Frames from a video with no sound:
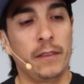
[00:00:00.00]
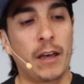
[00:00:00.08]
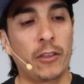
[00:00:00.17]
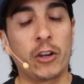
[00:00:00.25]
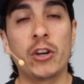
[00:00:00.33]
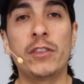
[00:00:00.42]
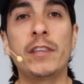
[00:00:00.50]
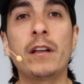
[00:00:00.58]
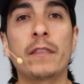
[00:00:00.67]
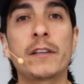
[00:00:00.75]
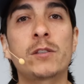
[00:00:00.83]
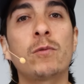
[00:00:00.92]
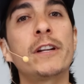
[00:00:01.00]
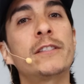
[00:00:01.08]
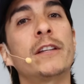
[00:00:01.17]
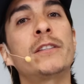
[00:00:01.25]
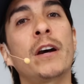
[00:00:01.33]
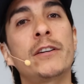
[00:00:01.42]
Now the good thing on this one is
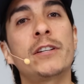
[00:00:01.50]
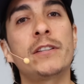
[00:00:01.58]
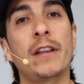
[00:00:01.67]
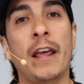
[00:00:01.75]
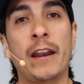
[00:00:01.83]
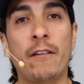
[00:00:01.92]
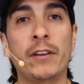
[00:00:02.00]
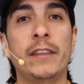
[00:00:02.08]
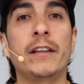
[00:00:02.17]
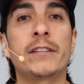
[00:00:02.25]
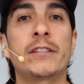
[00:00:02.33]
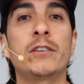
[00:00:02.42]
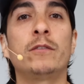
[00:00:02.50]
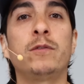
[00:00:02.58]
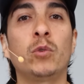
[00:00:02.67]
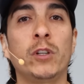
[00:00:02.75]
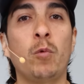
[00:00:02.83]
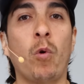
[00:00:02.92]
the touches and everything is still
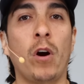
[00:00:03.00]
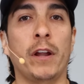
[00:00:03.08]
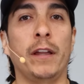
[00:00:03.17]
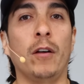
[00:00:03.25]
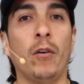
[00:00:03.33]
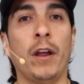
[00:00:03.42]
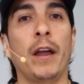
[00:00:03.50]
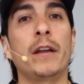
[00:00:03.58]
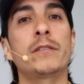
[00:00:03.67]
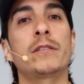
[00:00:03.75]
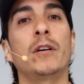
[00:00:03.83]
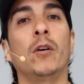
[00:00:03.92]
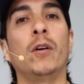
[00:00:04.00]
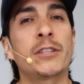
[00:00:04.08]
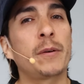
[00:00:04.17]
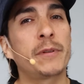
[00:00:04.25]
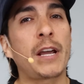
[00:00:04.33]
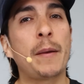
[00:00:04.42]
fully working, okay? So
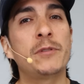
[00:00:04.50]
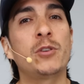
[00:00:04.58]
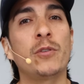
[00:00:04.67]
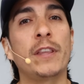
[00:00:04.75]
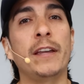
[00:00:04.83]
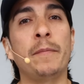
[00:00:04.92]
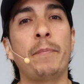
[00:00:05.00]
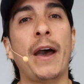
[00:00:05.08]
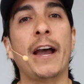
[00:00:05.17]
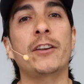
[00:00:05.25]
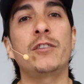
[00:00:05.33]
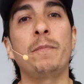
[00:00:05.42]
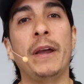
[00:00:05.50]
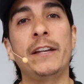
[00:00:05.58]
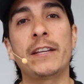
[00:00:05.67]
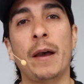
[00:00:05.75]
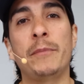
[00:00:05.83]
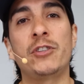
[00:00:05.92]
sometimes during the impact you may
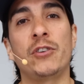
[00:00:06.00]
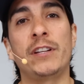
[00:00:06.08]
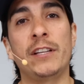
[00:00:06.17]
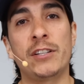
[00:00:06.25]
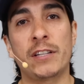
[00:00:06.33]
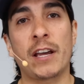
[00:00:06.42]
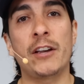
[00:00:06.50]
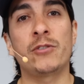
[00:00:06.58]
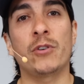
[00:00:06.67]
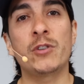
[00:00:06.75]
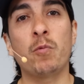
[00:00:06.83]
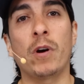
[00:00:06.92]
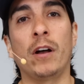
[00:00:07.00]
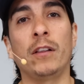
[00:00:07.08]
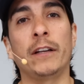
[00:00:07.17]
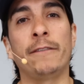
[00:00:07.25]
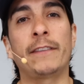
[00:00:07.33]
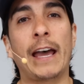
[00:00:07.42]
damage your digitizer as
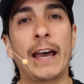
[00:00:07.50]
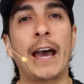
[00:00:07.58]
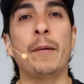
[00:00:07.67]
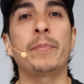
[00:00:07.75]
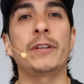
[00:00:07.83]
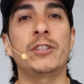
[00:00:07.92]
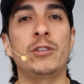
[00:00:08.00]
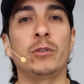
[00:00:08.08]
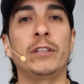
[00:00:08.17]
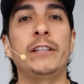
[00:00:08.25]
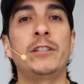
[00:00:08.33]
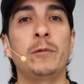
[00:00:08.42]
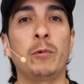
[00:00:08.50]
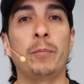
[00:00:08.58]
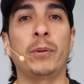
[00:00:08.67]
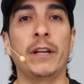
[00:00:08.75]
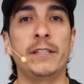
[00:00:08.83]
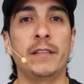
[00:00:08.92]
well. If that happens, you'll need to
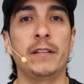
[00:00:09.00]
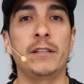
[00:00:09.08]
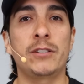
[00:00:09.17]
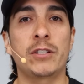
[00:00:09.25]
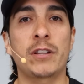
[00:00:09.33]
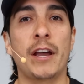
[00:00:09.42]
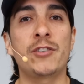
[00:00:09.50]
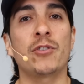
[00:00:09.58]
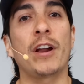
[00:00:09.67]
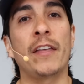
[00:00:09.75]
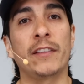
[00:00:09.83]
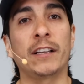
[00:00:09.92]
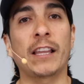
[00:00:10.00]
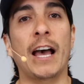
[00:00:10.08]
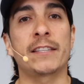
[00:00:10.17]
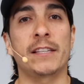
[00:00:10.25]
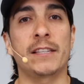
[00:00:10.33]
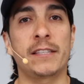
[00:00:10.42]
replace the digitizer and the
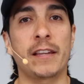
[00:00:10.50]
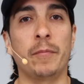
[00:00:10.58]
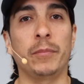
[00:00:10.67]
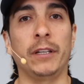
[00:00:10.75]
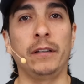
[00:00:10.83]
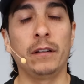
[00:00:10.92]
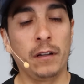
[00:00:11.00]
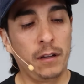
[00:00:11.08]
glass assembly.